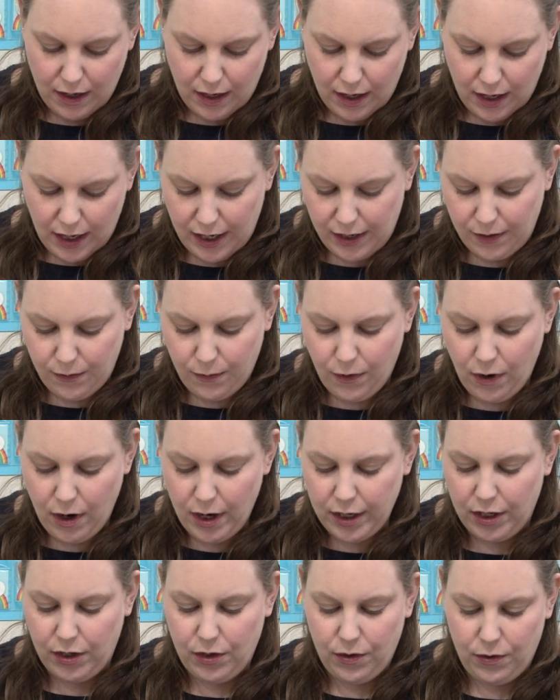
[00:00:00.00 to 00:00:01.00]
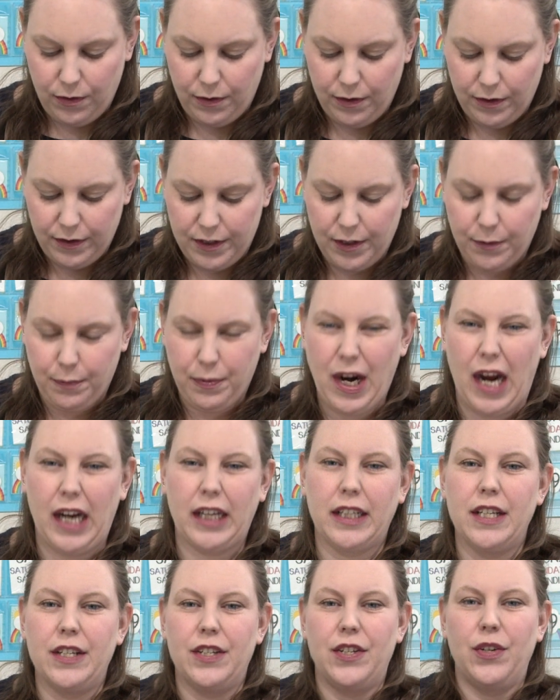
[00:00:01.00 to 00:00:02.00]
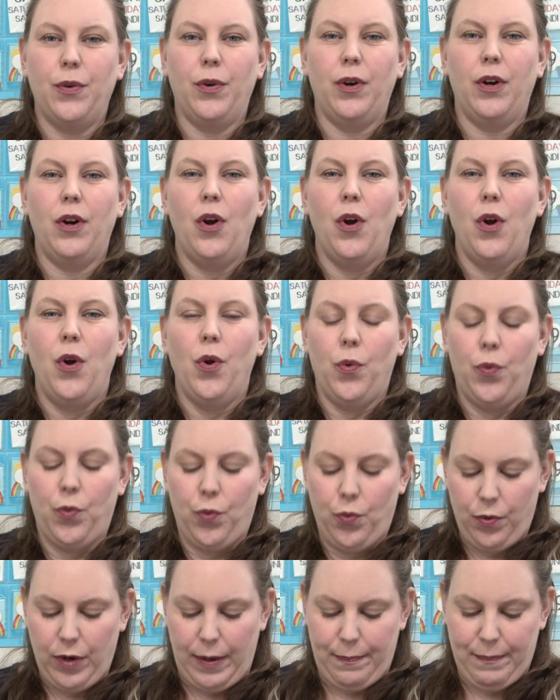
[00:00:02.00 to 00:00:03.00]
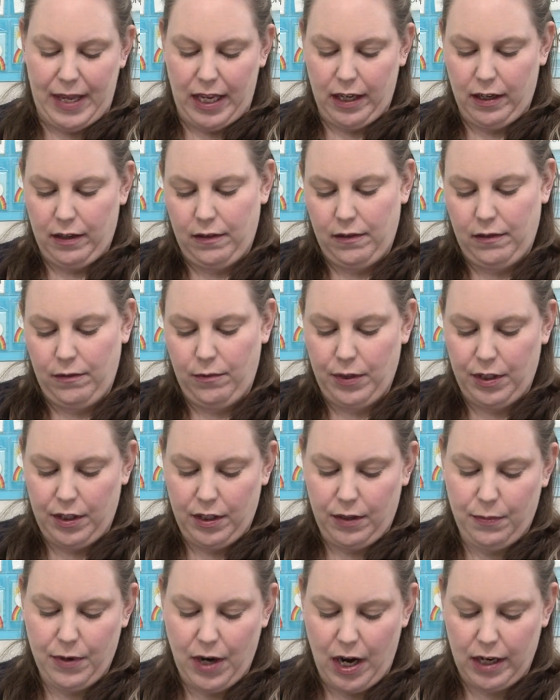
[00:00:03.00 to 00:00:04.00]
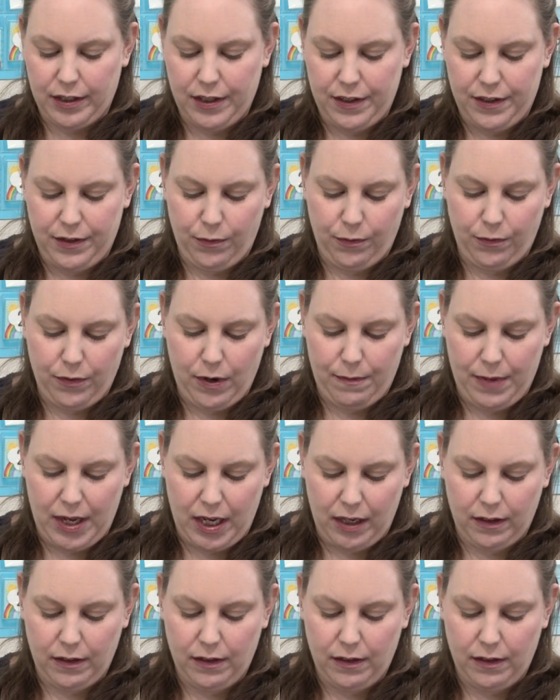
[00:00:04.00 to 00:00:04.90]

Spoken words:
I want you to practice your ripping. We're going to practice ripping.